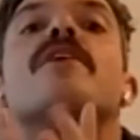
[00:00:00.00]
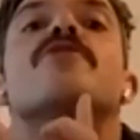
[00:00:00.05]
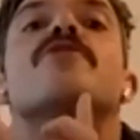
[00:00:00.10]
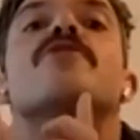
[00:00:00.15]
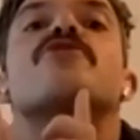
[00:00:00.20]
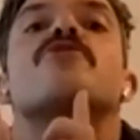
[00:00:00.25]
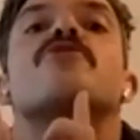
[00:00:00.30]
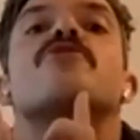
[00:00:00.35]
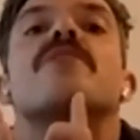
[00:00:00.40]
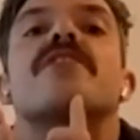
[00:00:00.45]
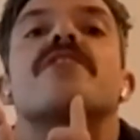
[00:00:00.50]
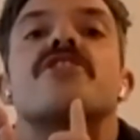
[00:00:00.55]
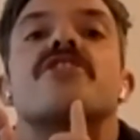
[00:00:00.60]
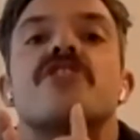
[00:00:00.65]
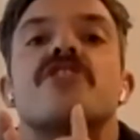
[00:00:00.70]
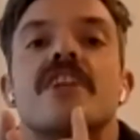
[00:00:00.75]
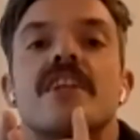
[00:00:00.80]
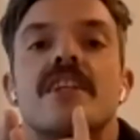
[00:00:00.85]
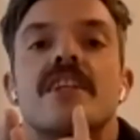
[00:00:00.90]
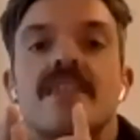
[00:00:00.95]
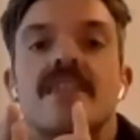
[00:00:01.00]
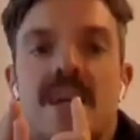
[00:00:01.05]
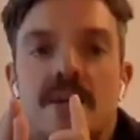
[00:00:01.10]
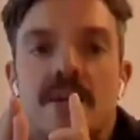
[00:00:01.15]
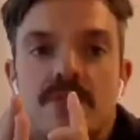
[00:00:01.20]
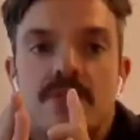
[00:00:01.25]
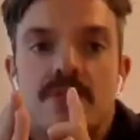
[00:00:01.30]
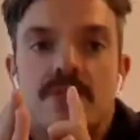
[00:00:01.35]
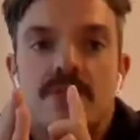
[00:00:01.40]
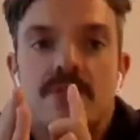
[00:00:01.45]
So bring the chin
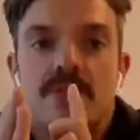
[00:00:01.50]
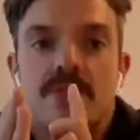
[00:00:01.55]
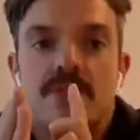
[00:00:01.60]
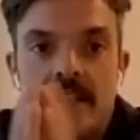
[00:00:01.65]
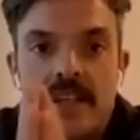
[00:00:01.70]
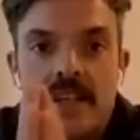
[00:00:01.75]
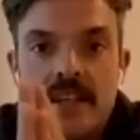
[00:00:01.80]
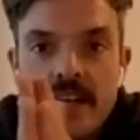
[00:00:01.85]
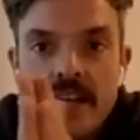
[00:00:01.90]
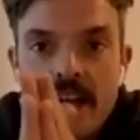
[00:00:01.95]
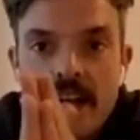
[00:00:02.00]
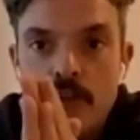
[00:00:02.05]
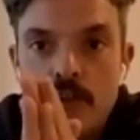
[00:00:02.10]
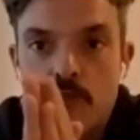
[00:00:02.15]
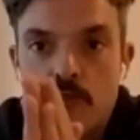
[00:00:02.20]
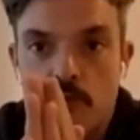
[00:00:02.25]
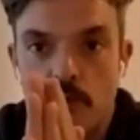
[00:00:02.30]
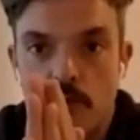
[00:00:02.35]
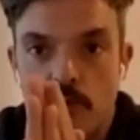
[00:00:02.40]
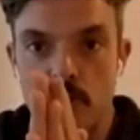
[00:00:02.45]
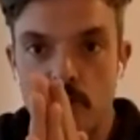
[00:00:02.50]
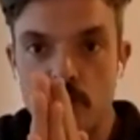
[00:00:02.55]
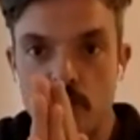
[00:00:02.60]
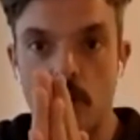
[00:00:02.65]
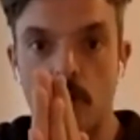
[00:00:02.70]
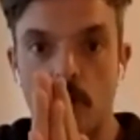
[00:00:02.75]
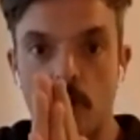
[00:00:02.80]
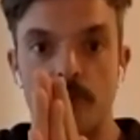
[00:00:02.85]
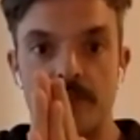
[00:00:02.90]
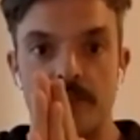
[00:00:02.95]
down slightly and draw
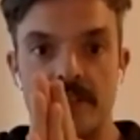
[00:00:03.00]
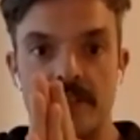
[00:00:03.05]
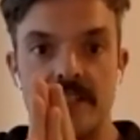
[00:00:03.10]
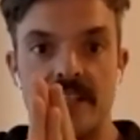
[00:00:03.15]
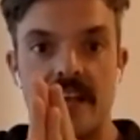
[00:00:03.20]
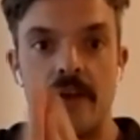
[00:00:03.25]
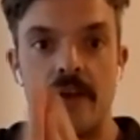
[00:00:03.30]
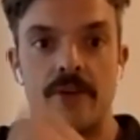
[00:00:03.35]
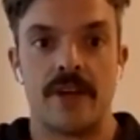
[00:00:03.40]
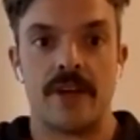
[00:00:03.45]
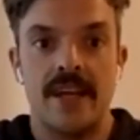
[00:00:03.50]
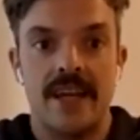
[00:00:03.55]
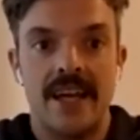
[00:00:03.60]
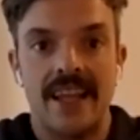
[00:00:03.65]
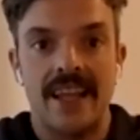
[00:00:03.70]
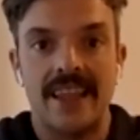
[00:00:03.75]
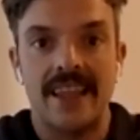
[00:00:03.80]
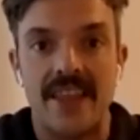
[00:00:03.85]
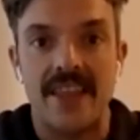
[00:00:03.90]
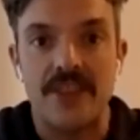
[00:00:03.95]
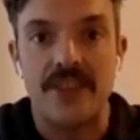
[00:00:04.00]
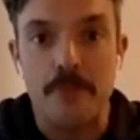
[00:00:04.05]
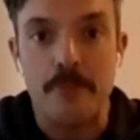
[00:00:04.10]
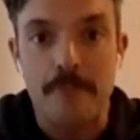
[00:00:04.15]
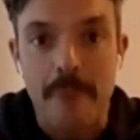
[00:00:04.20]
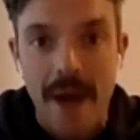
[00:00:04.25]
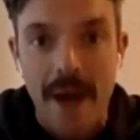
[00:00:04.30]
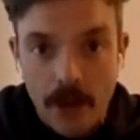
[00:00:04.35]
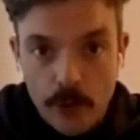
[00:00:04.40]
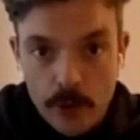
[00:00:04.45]
shoulders down. Let the
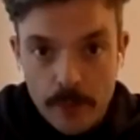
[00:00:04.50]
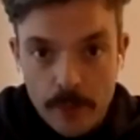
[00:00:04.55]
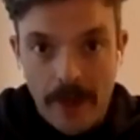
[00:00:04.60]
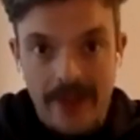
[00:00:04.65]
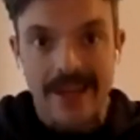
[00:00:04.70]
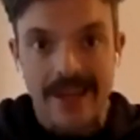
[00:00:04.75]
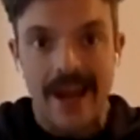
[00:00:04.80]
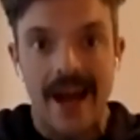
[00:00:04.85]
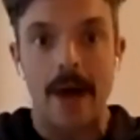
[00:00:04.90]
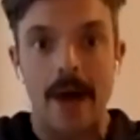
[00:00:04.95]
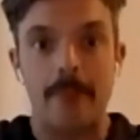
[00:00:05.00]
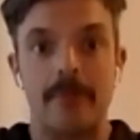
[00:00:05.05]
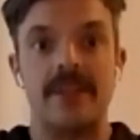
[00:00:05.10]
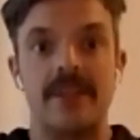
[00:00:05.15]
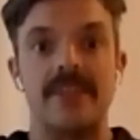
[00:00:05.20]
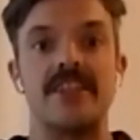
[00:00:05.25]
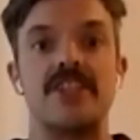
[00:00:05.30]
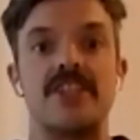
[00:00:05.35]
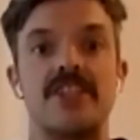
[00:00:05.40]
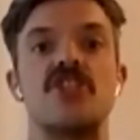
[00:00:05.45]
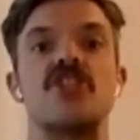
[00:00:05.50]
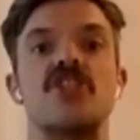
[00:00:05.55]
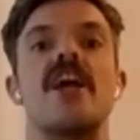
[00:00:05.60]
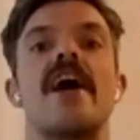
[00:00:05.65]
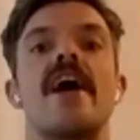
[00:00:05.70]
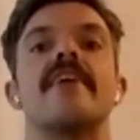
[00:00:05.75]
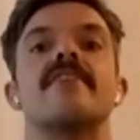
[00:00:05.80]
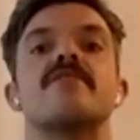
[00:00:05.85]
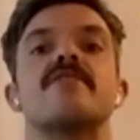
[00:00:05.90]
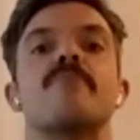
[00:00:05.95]
backward bend happen in the
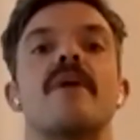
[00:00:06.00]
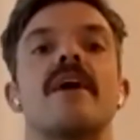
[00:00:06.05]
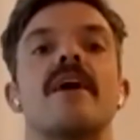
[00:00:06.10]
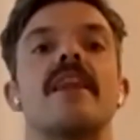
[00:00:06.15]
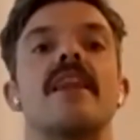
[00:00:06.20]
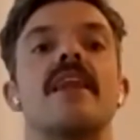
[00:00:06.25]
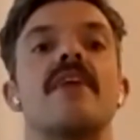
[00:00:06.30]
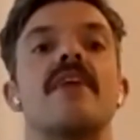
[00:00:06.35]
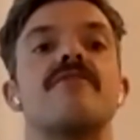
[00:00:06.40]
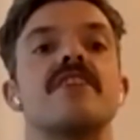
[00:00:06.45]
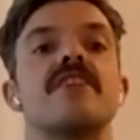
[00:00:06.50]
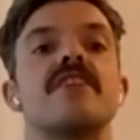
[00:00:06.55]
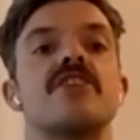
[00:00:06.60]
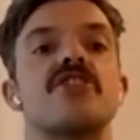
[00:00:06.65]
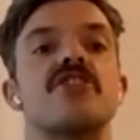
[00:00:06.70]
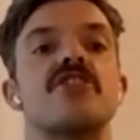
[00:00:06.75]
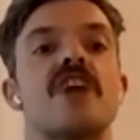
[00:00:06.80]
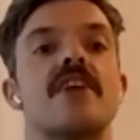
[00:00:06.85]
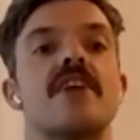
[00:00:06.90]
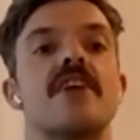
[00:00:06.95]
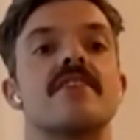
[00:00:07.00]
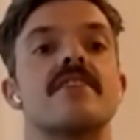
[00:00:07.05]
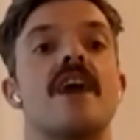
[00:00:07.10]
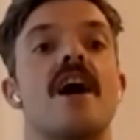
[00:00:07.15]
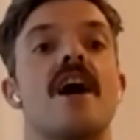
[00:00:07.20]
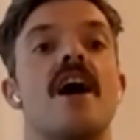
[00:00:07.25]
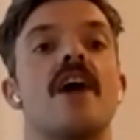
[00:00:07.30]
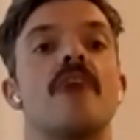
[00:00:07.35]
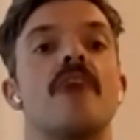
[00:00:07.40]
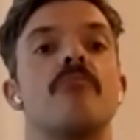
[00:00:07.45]
chest by lifting chest
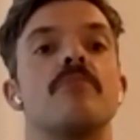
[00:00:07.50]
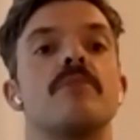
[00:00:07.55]
up.